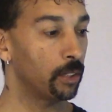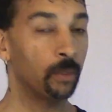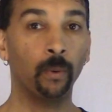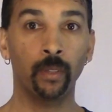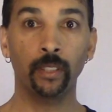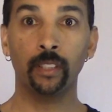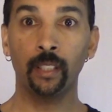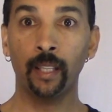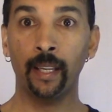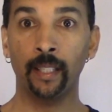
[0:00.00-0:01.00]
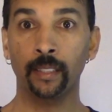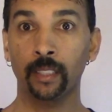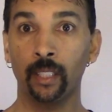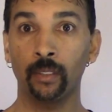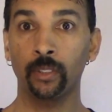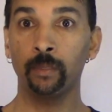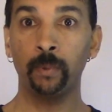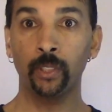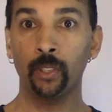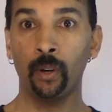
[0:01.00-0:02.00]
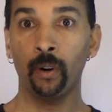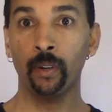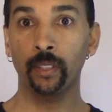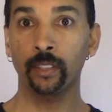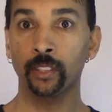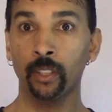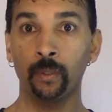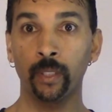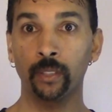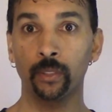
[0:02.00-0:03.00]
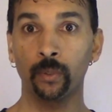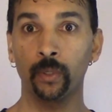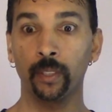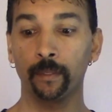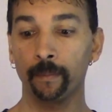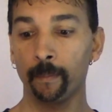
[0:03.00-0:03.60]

You want it to last because you put your heart and soul into it.